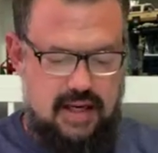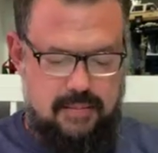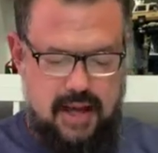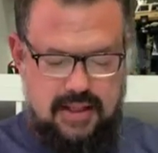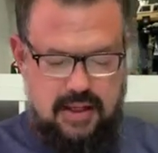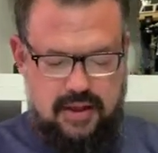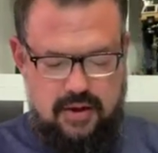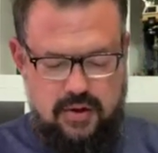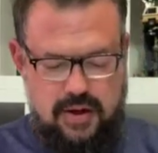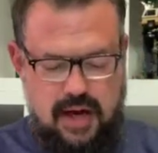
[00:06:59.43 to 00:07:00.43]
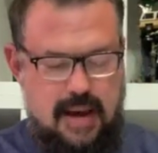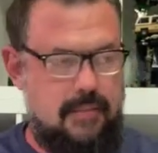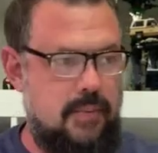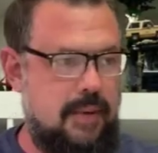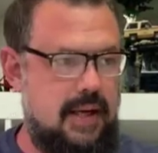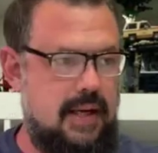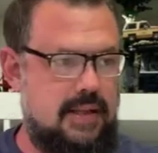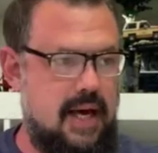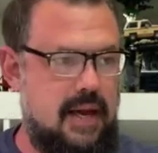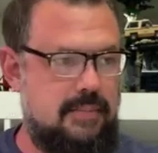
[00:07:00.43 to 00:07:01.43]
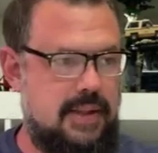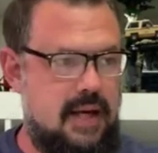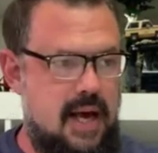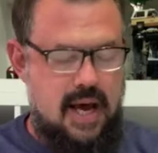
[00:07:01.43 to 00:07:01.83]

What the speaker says: I mean, I saw the Guggenheim plenty of times.